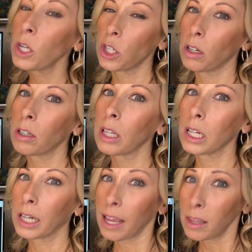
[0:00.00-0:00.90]
much
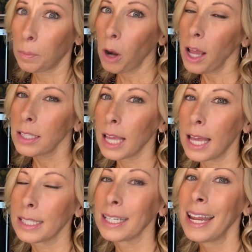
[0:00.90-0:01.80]
earlier in the
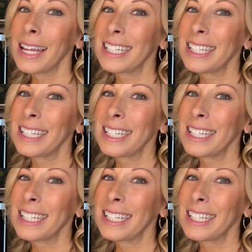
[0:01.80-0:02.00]
process